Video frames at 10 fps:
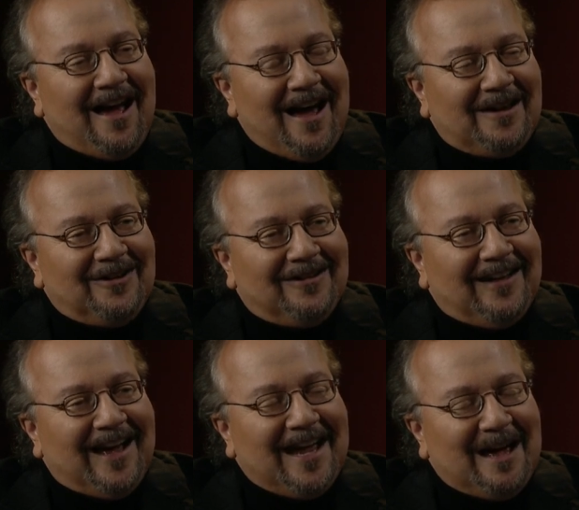honored
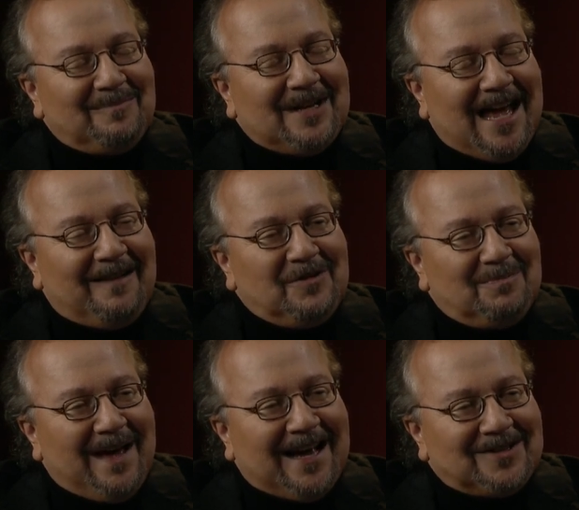I am to have you
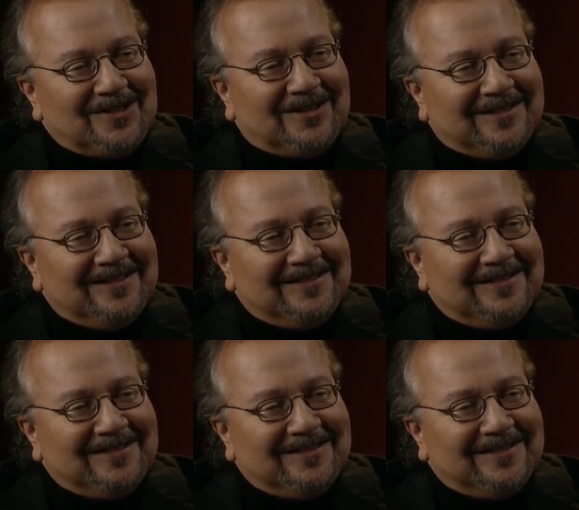back, sir.